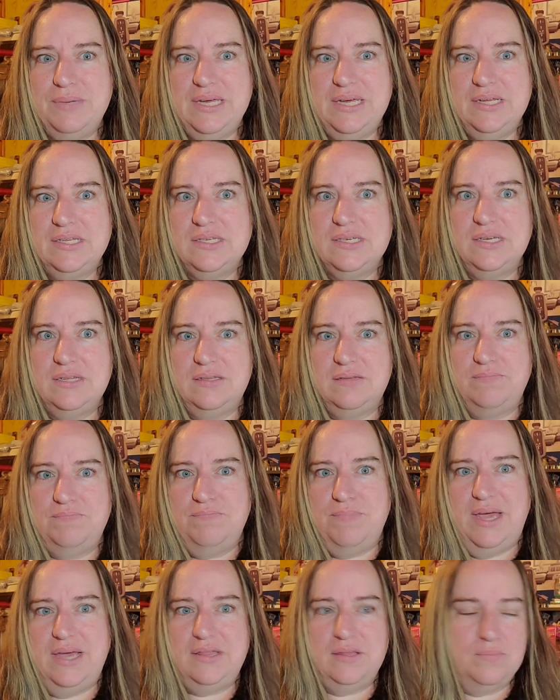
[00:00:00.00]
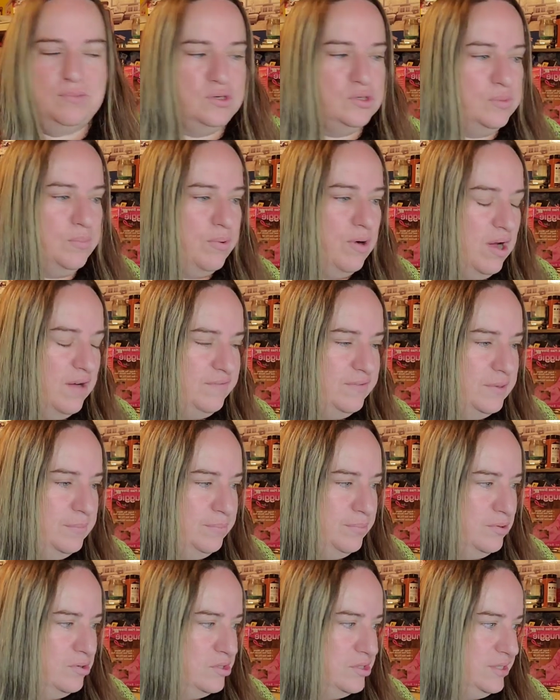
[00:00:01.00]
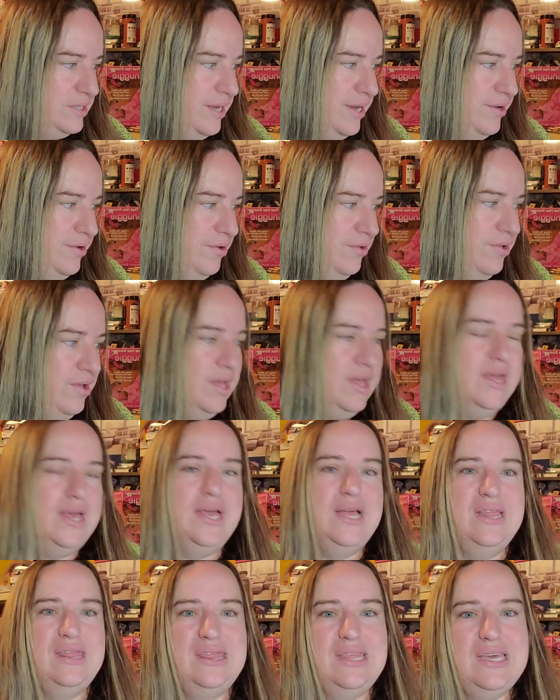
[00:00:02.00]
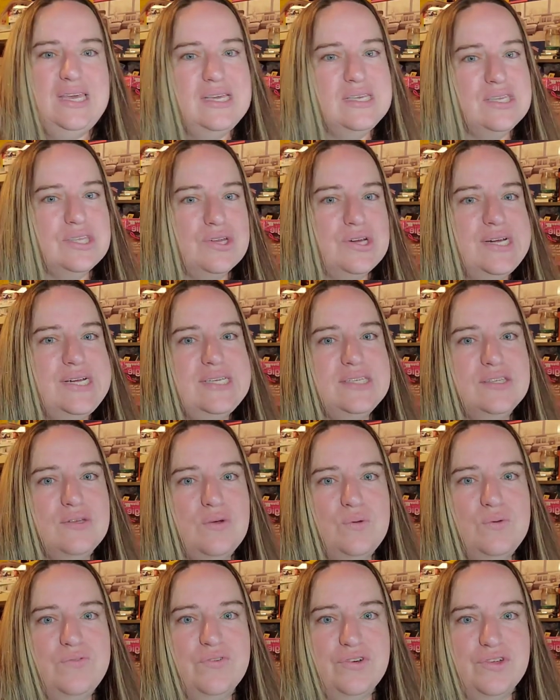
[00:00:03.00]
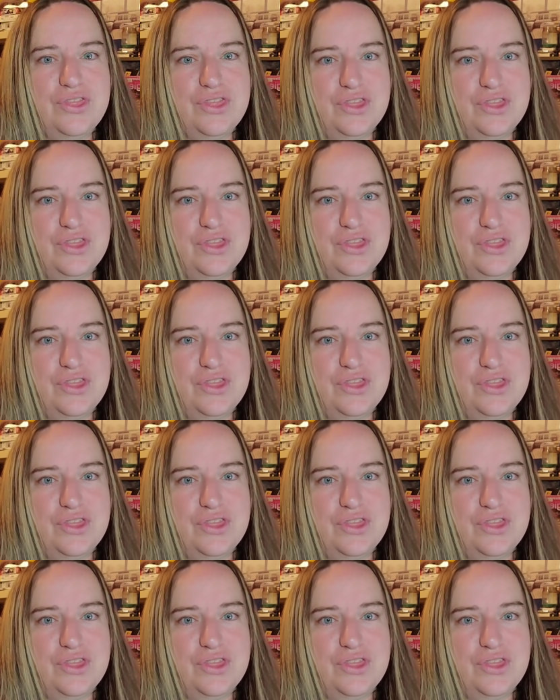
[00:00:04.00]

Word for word: be to make the most profit per sale. These three sold for